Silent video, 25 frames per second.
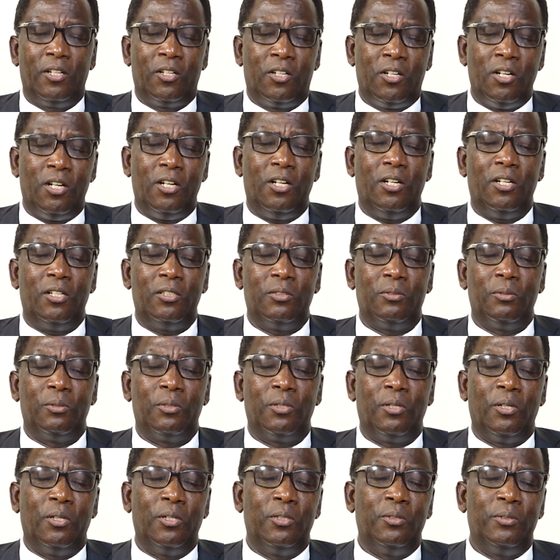God
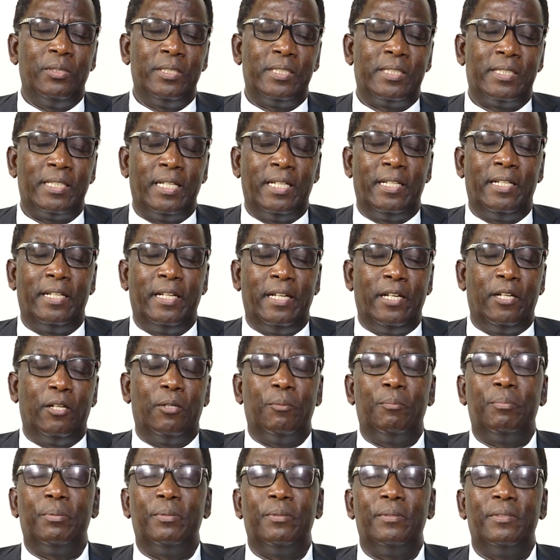will always send
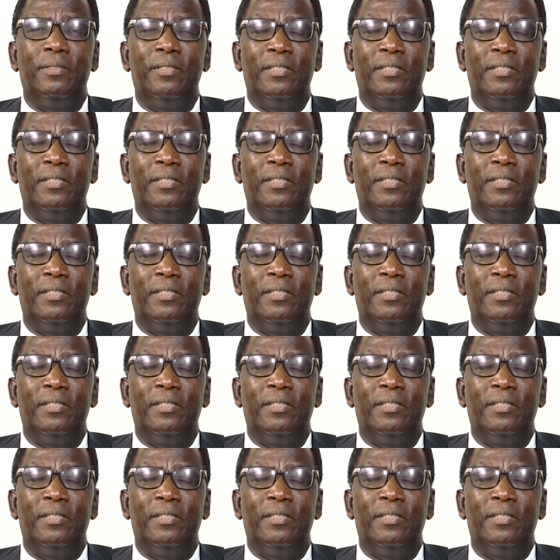help.